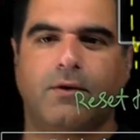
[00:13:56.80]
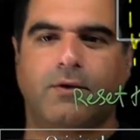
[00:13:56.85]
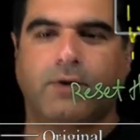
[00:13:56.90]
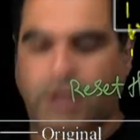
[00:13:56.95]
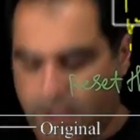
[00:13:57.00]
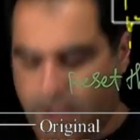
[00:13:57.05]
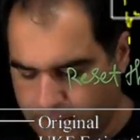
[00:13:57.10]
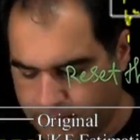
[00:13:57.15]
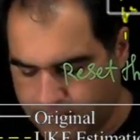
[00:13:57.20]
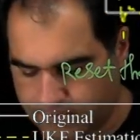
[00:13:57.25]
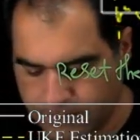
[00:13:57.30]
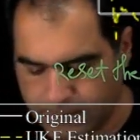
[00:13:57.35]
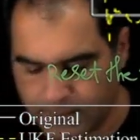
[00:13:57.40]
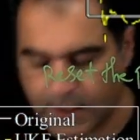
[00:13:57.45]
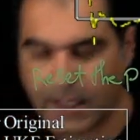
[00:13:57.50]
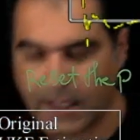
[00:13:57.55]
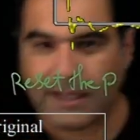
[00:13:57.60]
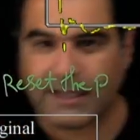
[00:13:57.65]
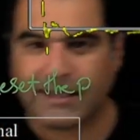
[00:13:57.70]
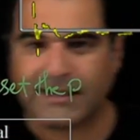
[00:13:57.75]
Okay.
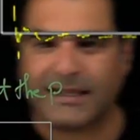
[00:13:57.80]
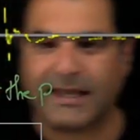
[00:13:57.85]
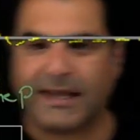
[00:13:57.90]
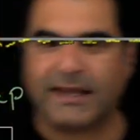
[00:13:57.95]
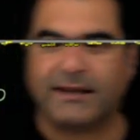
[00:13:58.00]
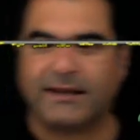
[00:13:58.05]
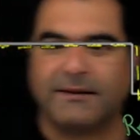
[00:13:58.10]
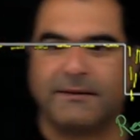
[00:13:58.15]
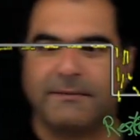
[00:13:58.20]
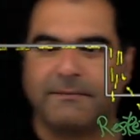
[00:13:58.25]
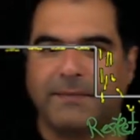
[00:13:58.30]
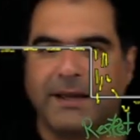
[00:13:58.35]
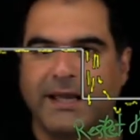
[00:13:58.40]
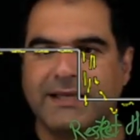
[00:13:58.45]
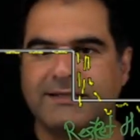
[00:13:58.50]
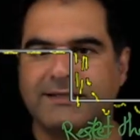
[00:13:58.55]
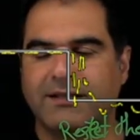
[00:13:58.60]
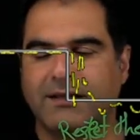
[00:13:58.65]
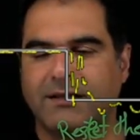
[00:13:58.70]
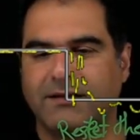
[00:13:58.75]
Then,
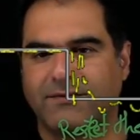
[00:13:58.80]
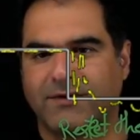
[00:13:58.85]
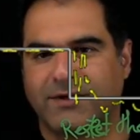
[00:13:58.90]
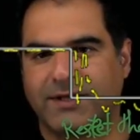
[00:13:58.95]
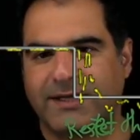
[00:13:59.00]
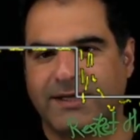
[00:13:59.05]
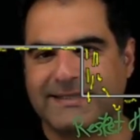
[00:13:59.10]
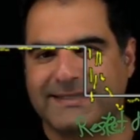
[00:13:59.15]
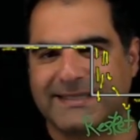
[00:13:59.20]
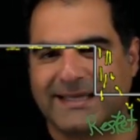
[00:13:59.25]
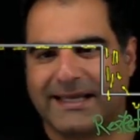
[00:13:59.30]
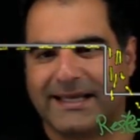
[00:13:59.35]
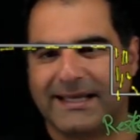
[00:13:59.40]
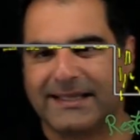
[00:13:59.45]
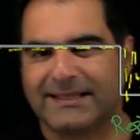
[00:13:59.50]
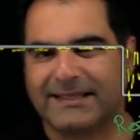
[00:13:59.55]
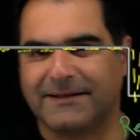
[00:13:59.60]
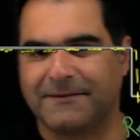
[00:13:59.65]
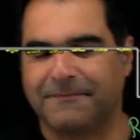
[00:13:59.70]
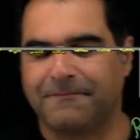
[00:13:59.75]
based on what I
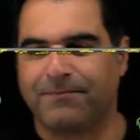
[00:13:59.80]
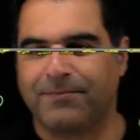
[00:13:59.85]
said,